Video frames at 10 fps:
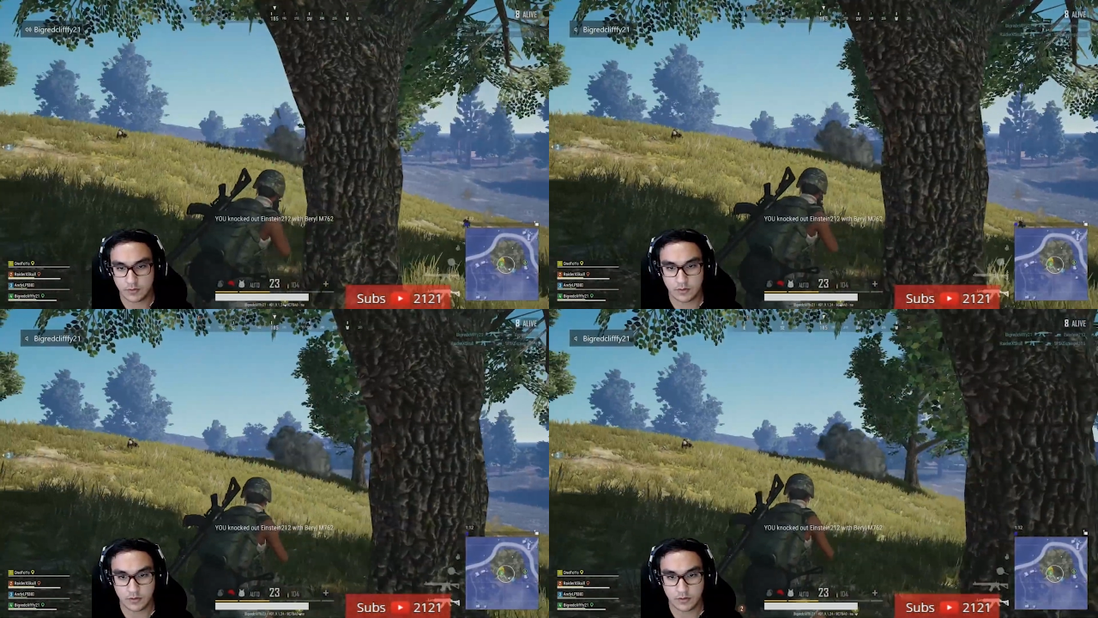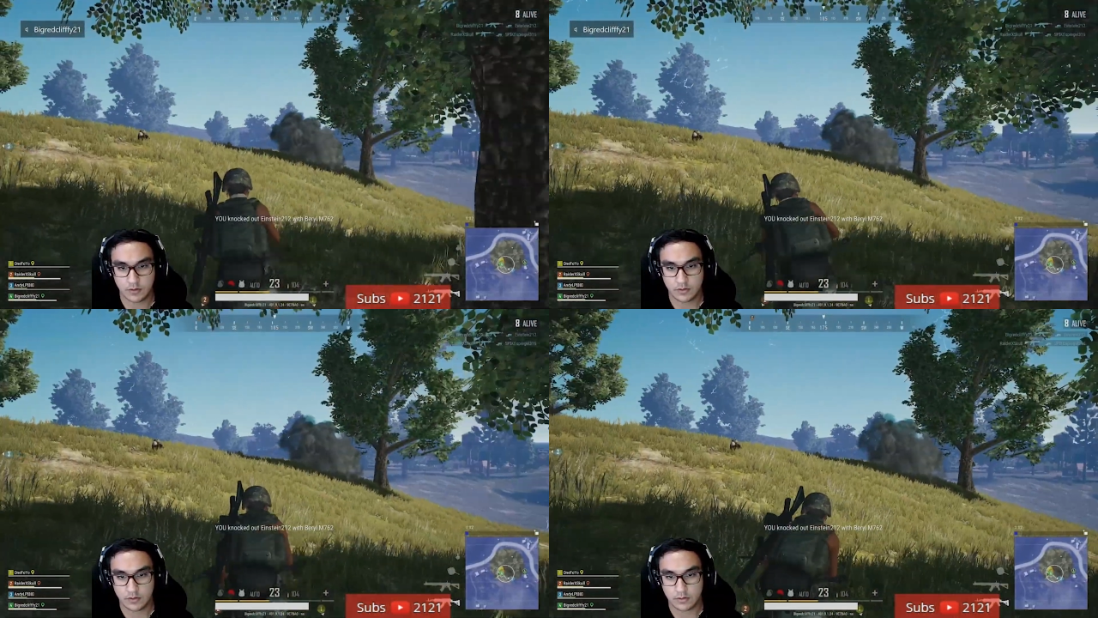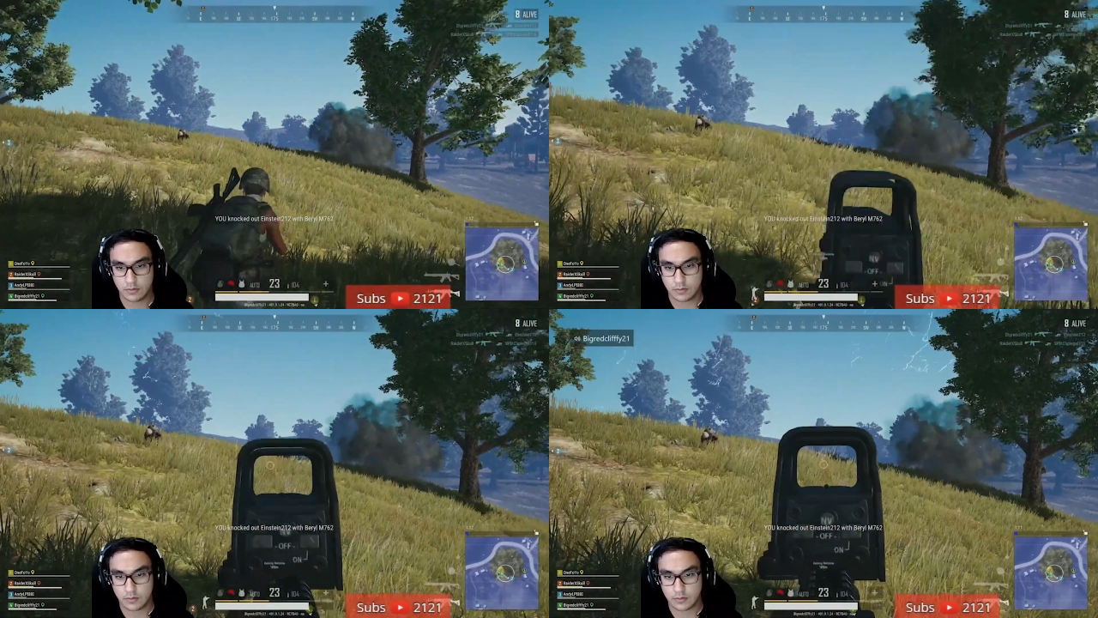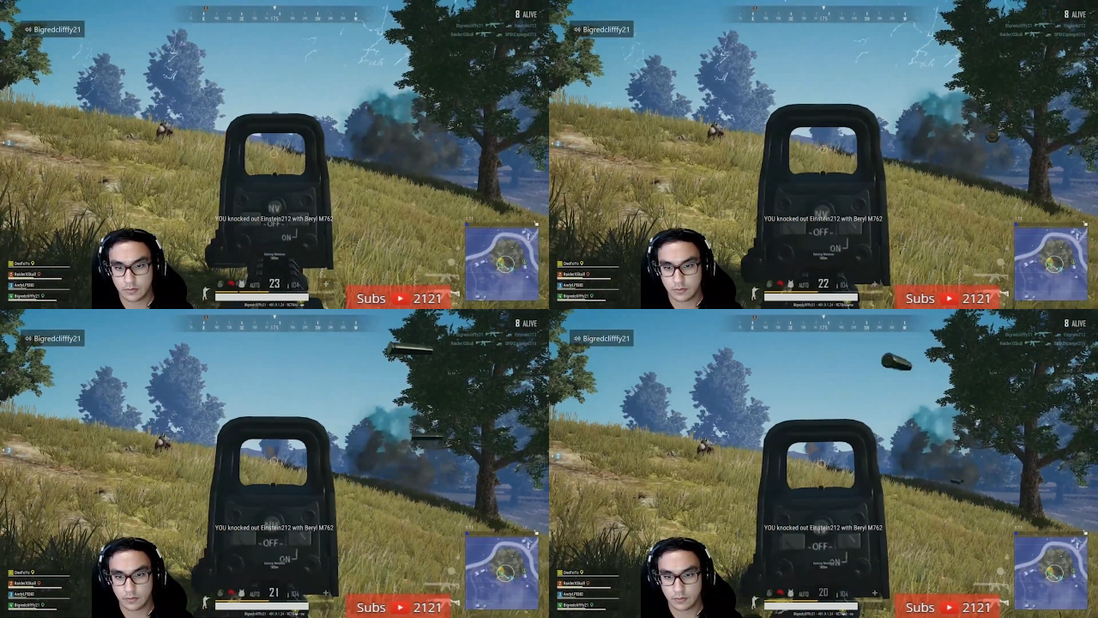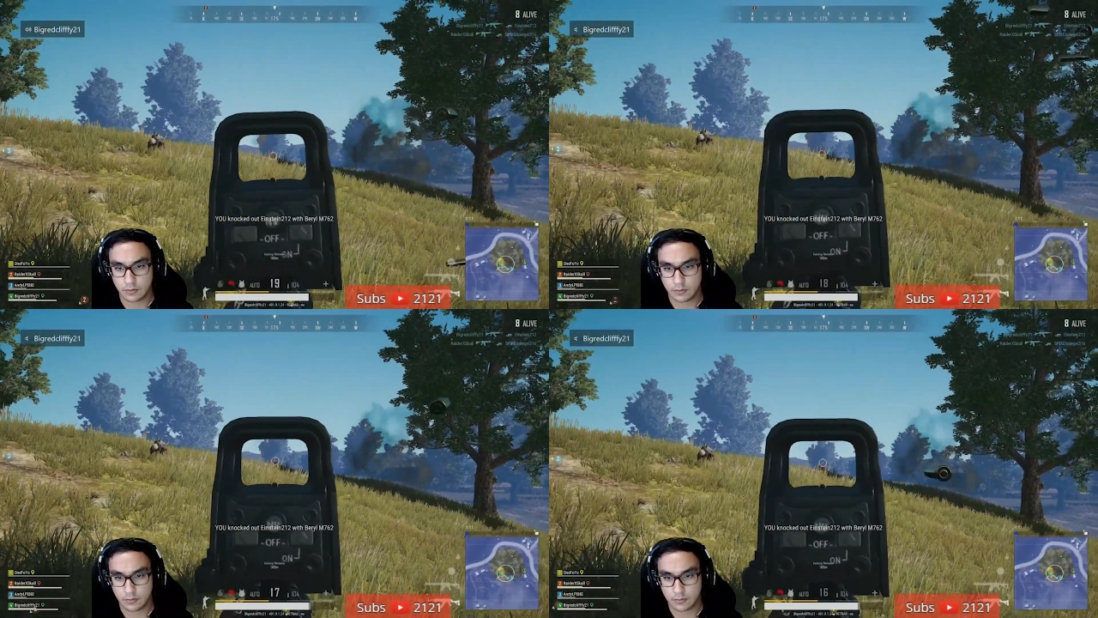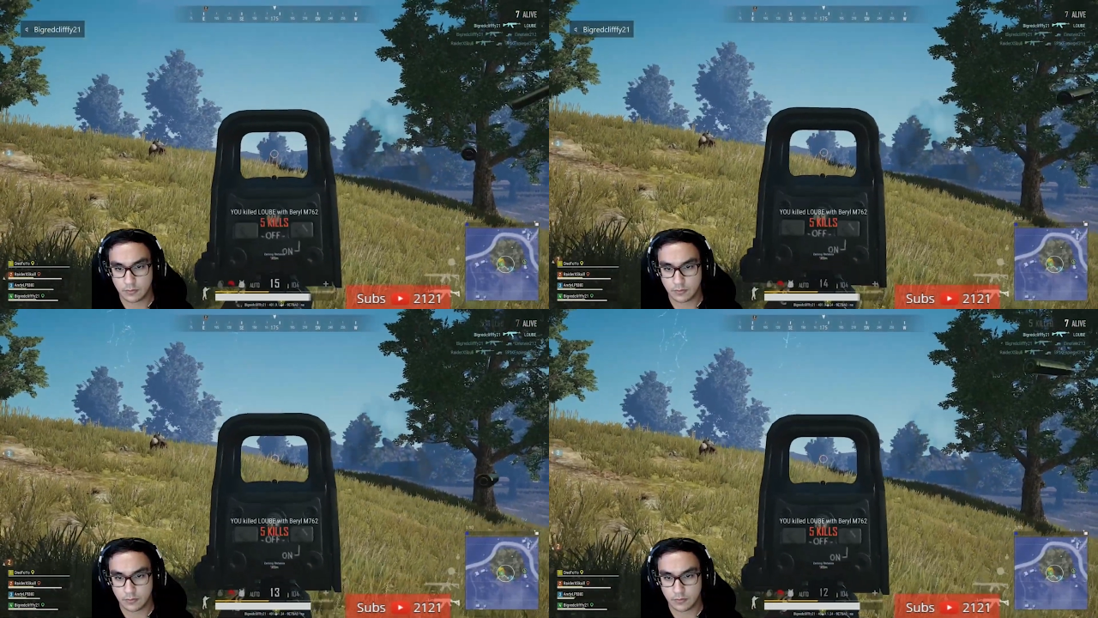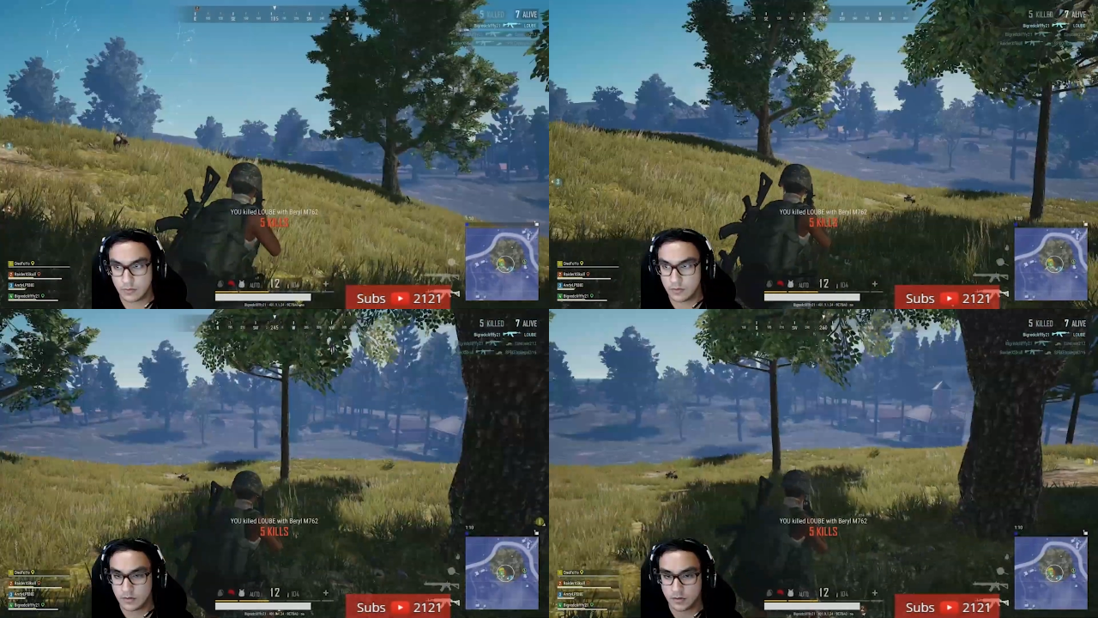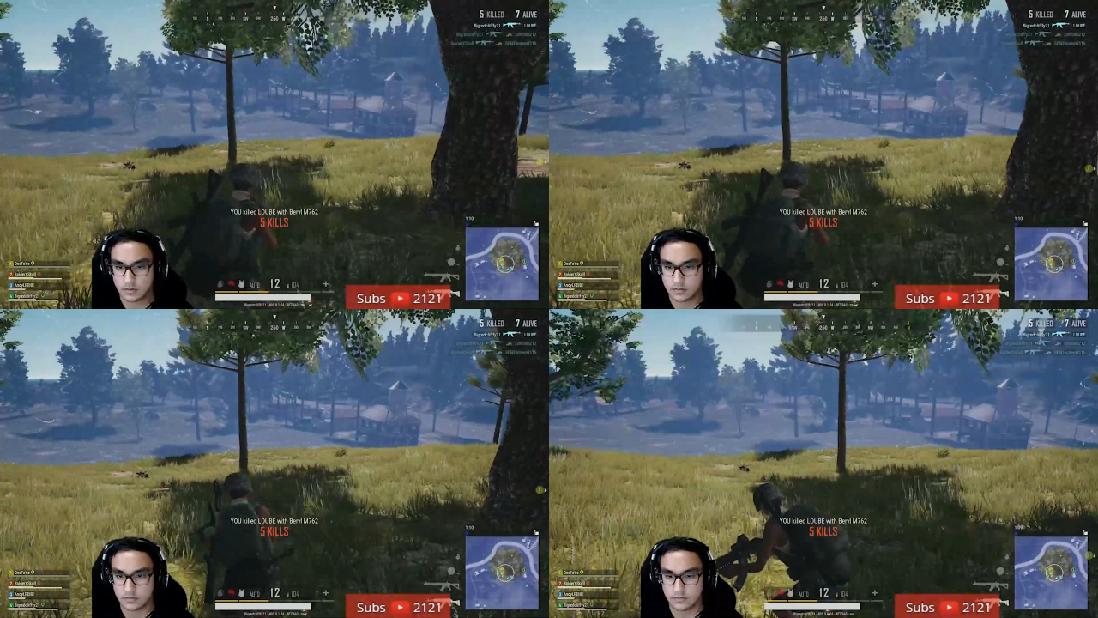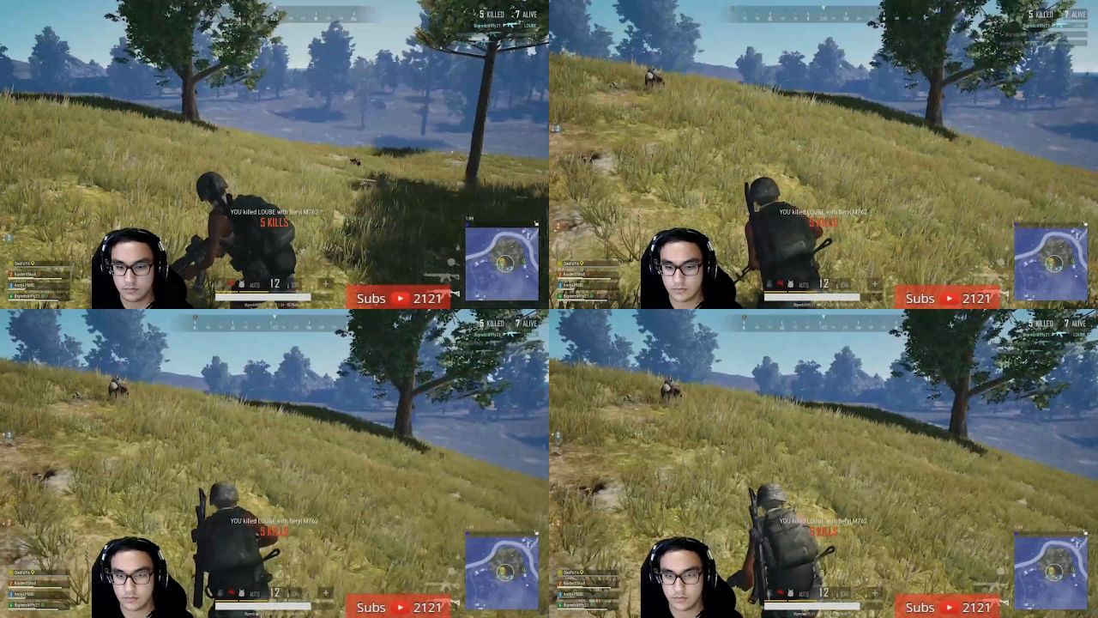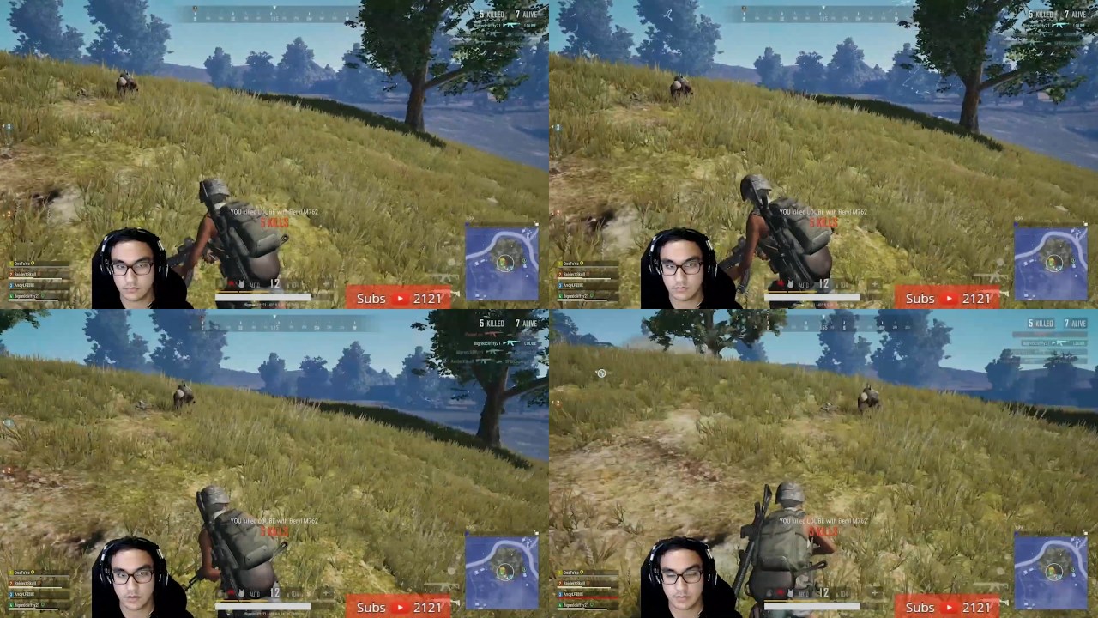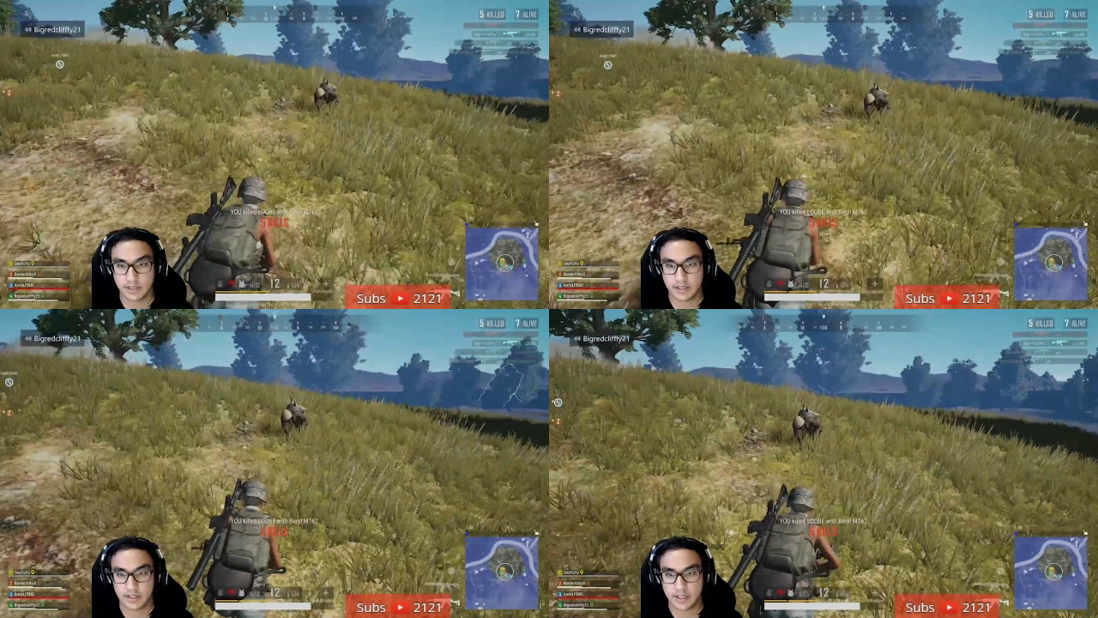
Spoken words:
So 50 works out for me. Vertical sensitivity multiplier, I have at 100.